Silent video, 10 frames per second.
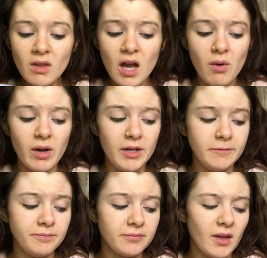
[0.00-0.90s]
I went
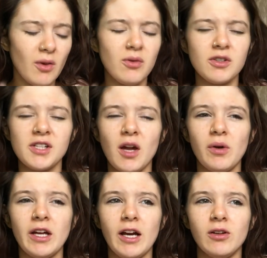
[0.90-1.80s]

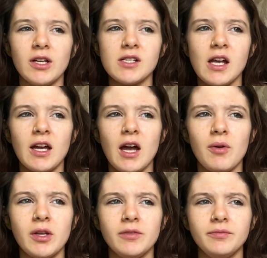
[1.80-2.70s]
out last night.
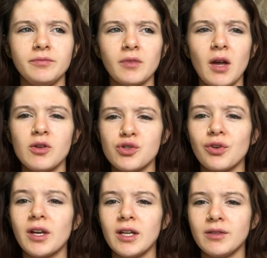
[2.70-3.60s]
I was
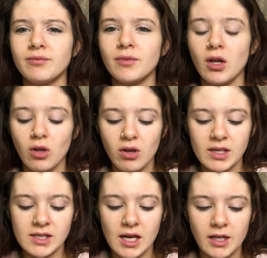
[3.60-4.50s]
drinking a lot
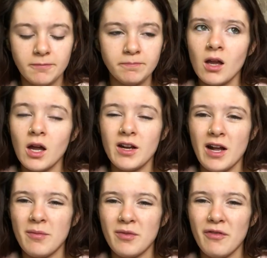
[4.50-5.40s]
last night, and
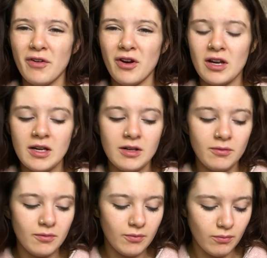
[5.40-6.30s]
I'm very
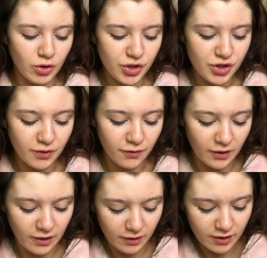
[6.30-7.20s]
much
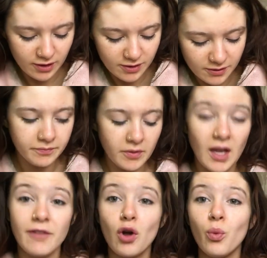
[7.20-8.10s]
suffering, and
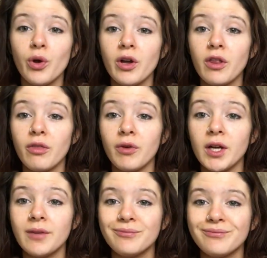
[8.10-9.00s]
I've got work at 3